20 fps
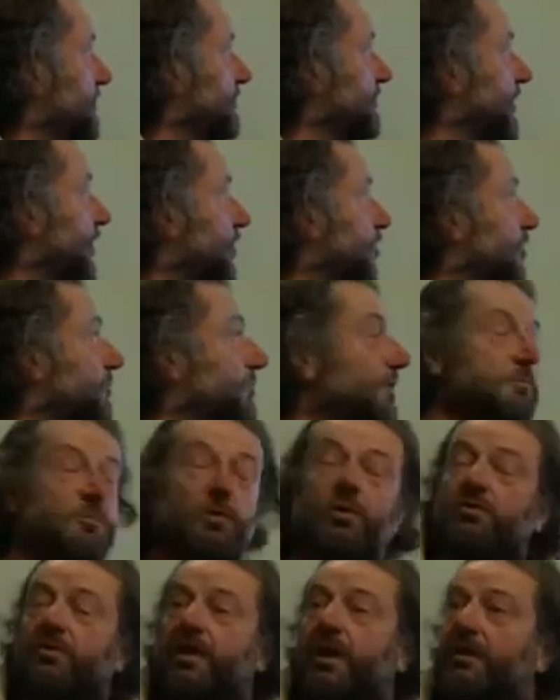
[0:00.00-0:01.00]
There could be
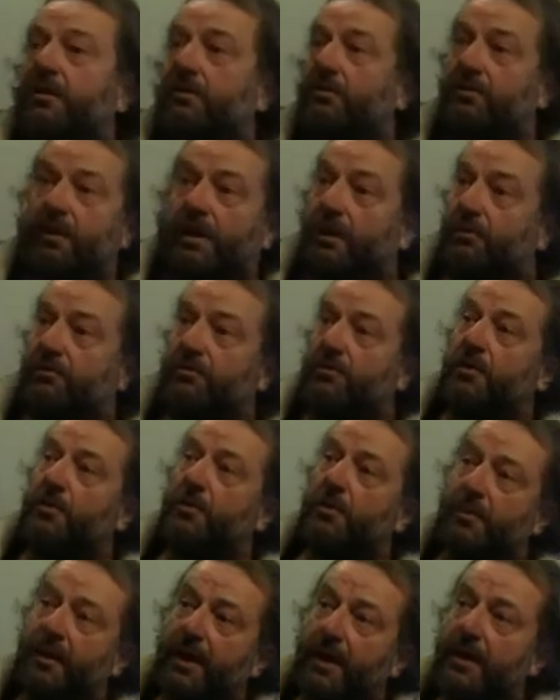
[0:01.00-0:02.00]
more text on
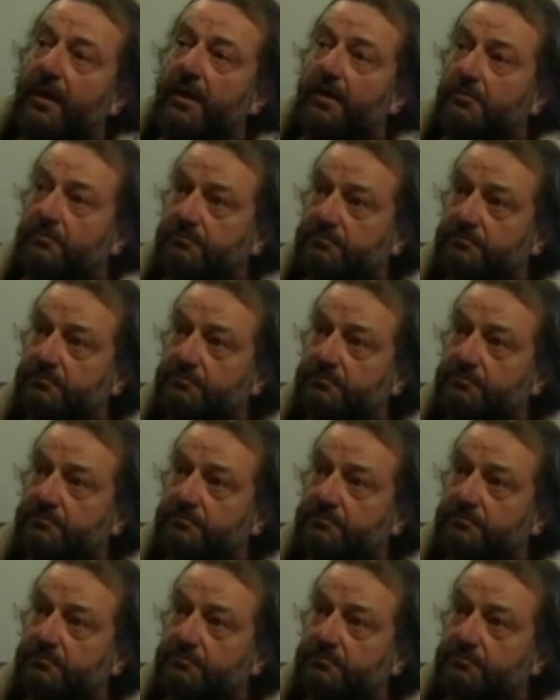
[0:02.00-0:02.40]
the back,